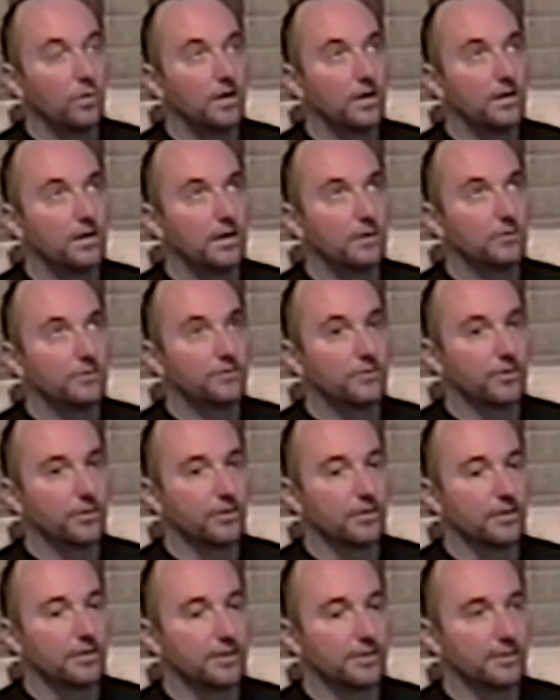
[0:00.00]
Well, I went
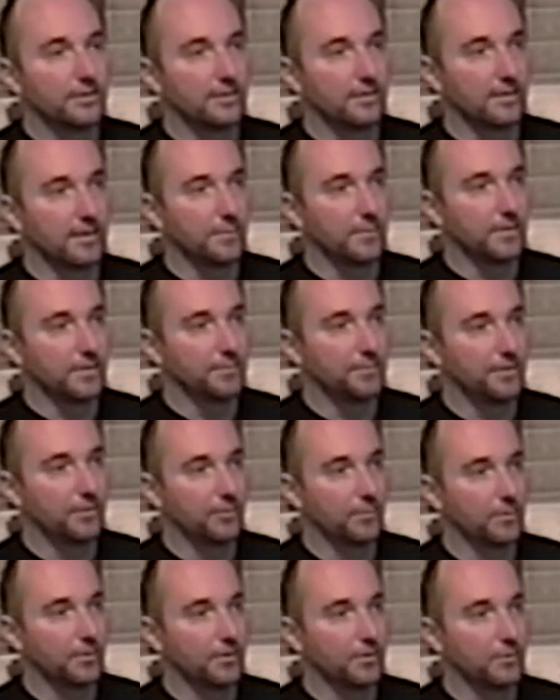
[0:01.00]
to a clinic this summer in
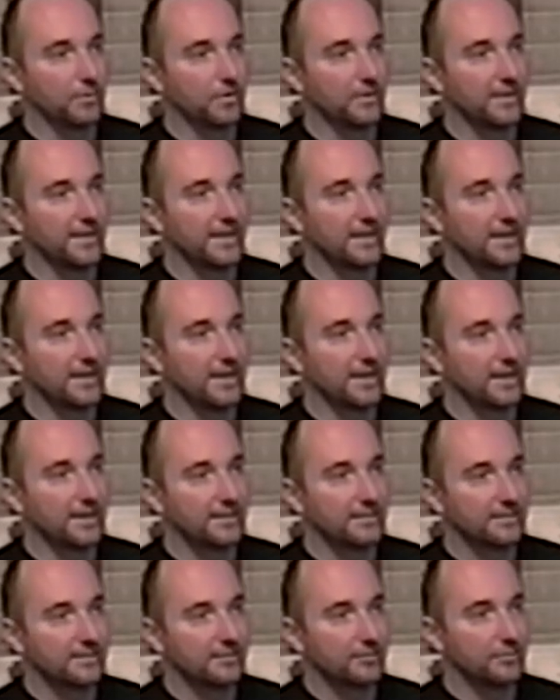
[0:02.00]
Pittsburgh where they
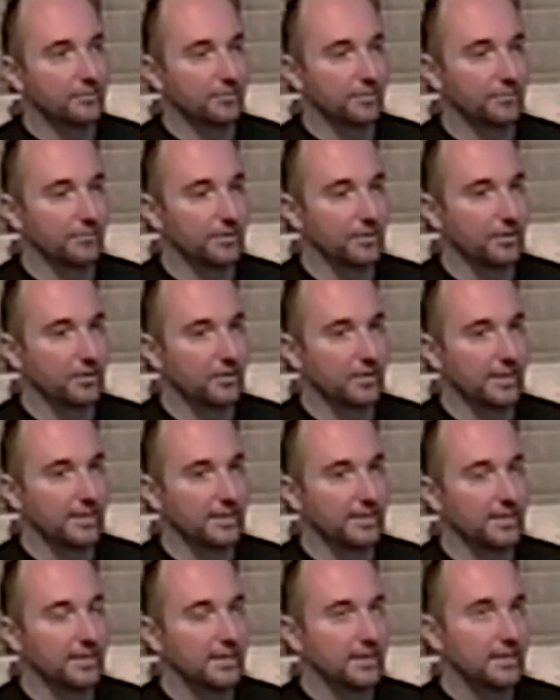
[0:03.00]
uh, do something called
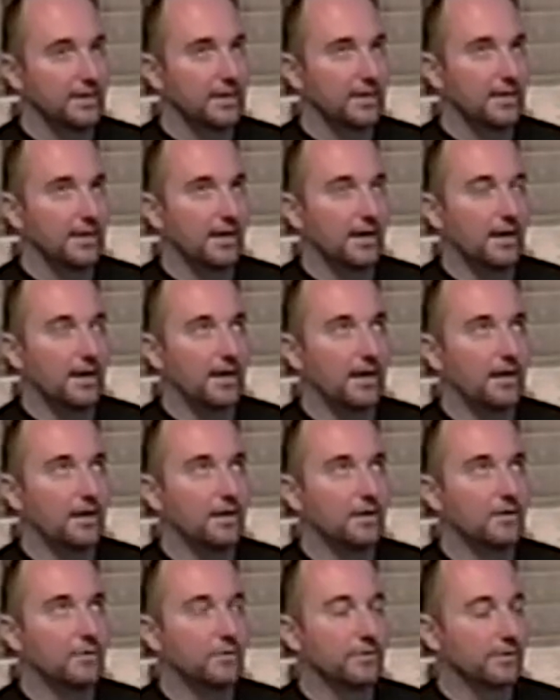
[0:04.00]
like,
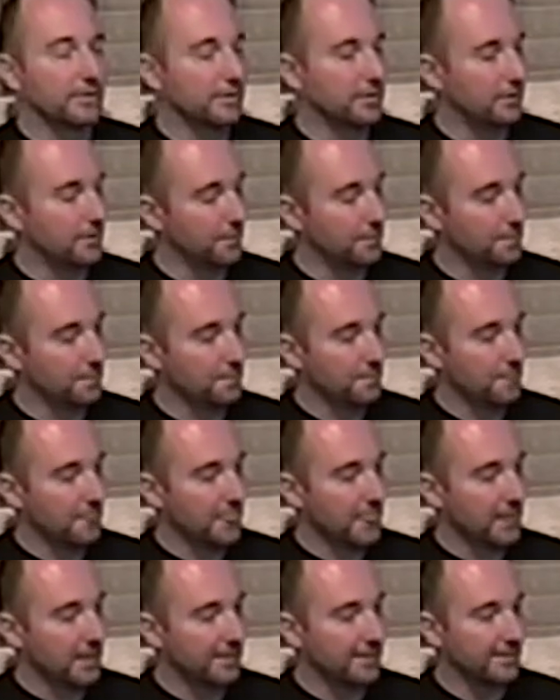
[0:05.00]
uh, what's it called?
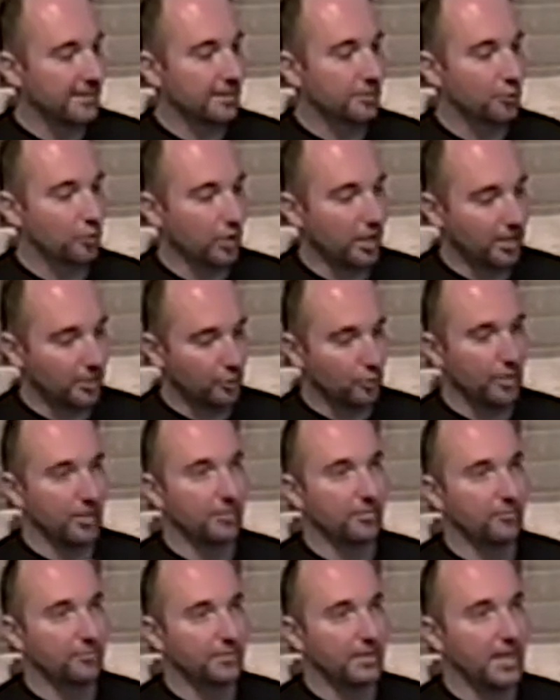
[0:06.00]
It's like
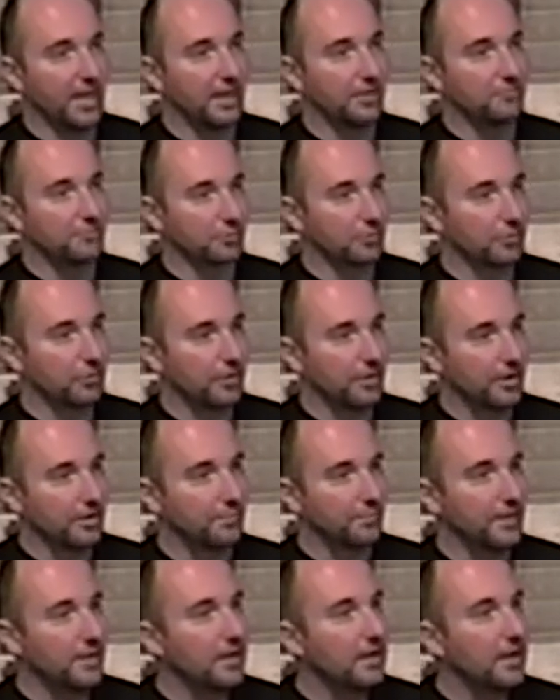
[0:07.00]
aggressive behavioral
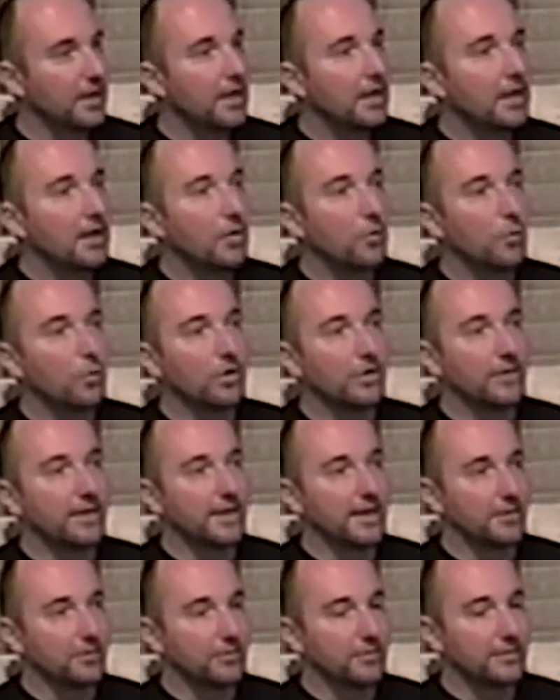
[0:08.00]
therapy, mm-hmm. where
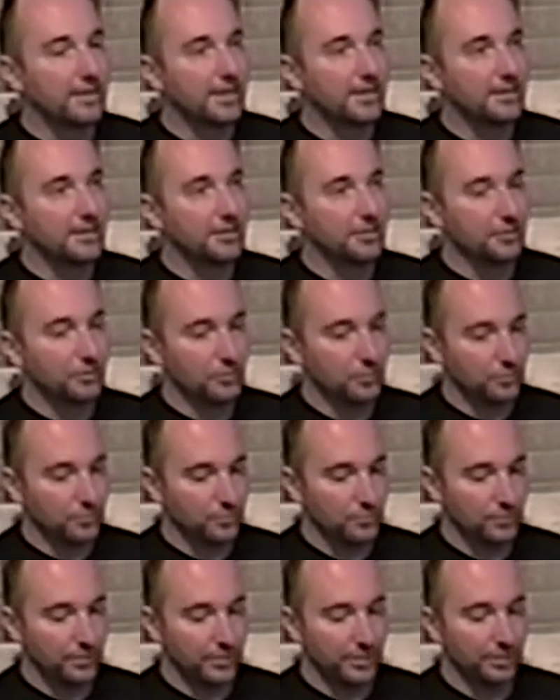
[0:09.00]
they actually take you
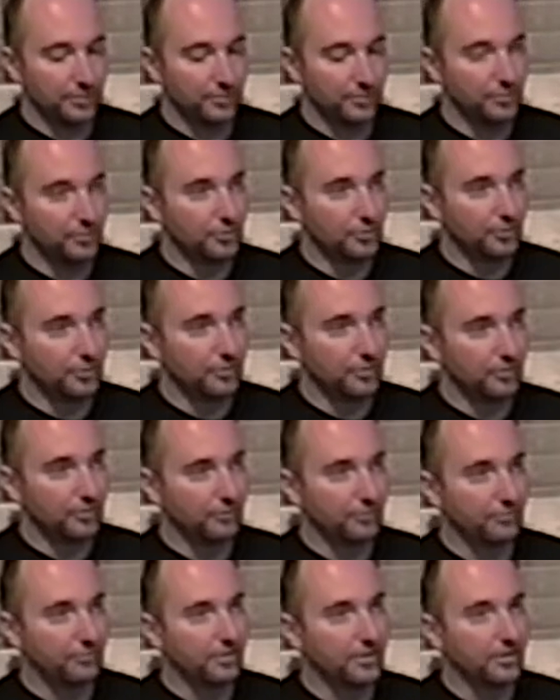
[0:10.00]
and introduce you to
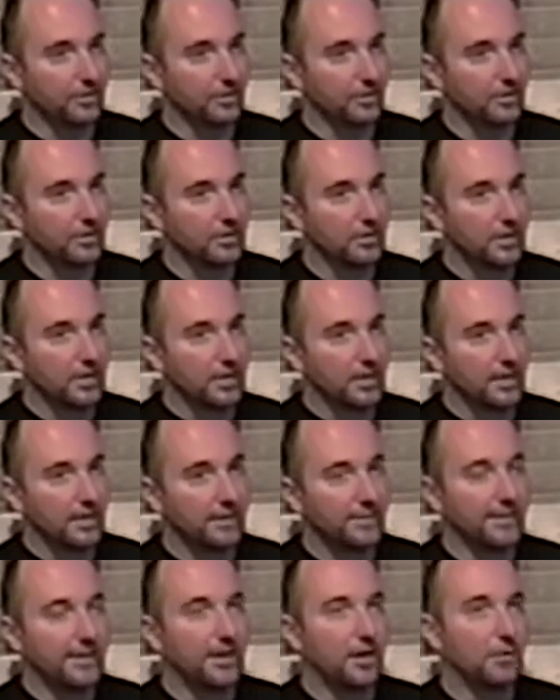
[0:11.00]
your fear,
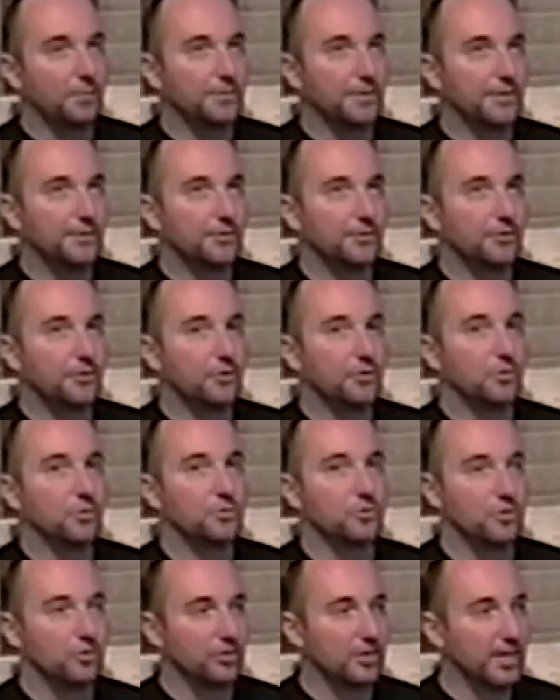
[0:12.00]
and they help you
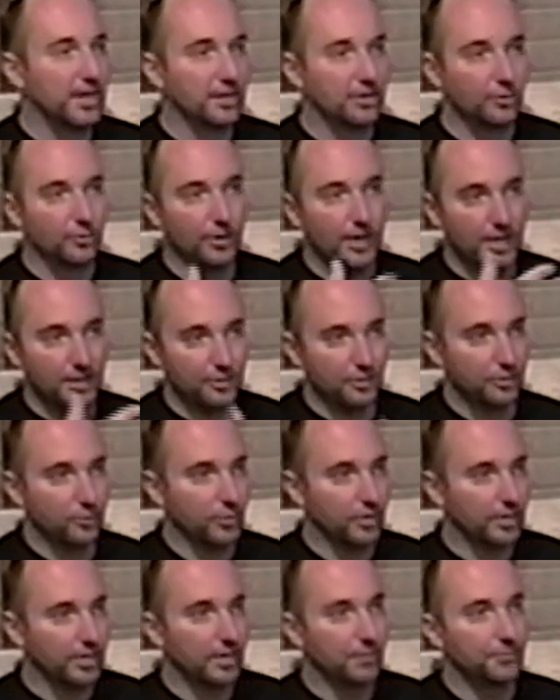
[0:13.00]
to just kind of
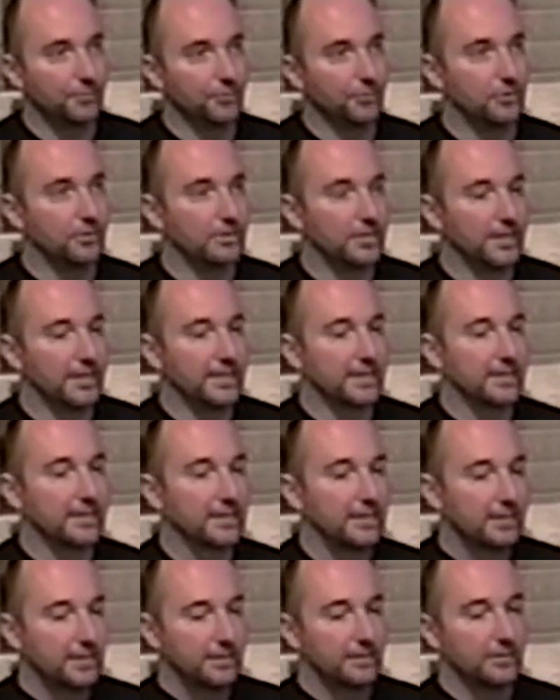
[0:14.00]
gradually work up to it. Like
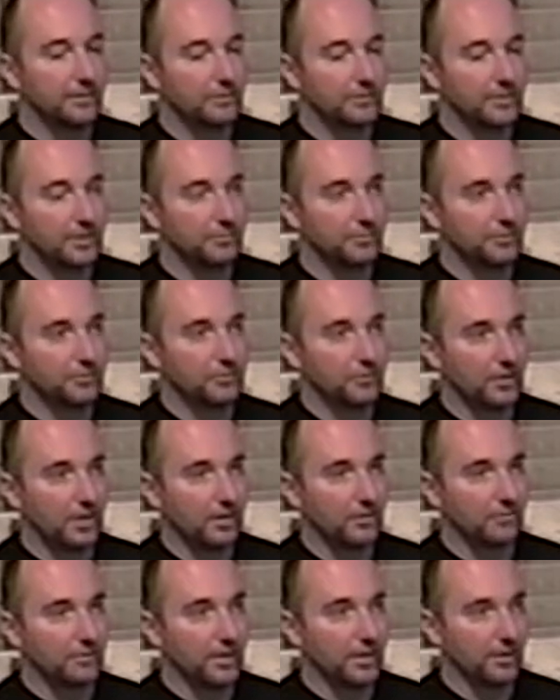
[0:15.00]
they would take me to an
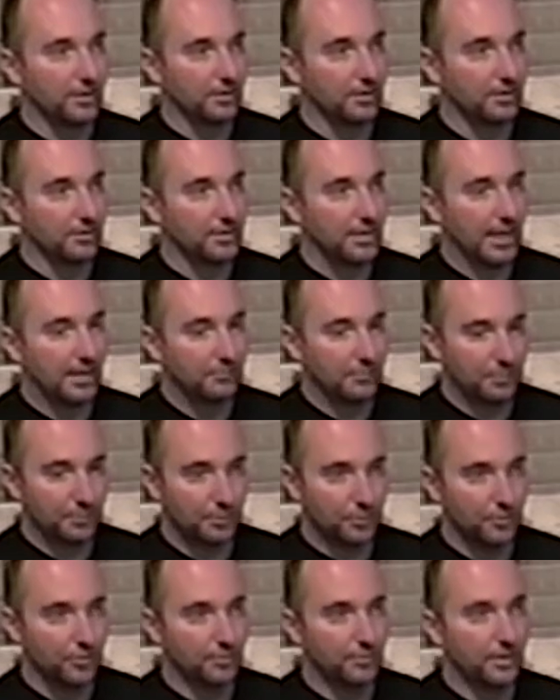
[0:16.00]
elevator, have me
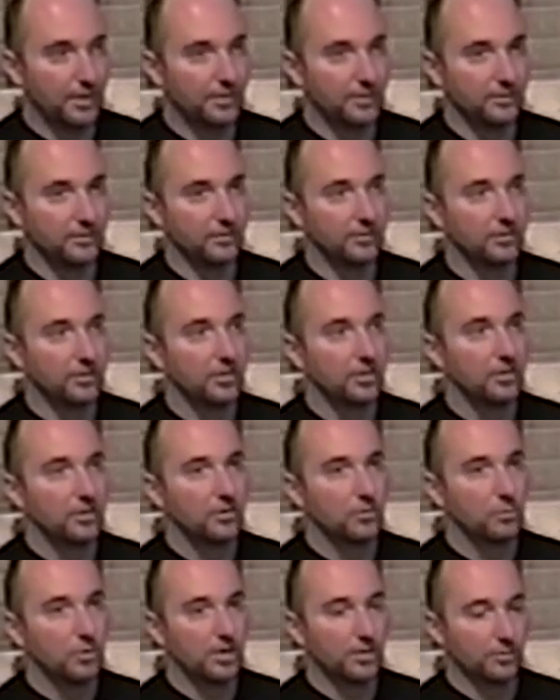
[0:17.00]
push the button,
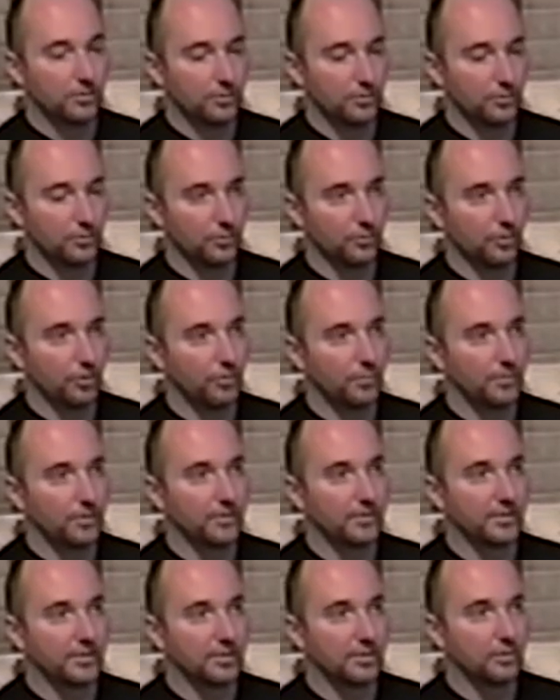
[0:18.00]
watch the doors
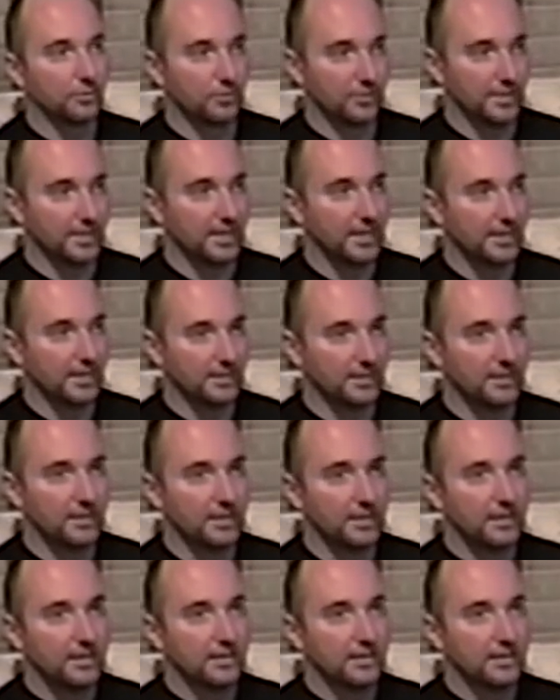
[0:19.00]
open, then close again.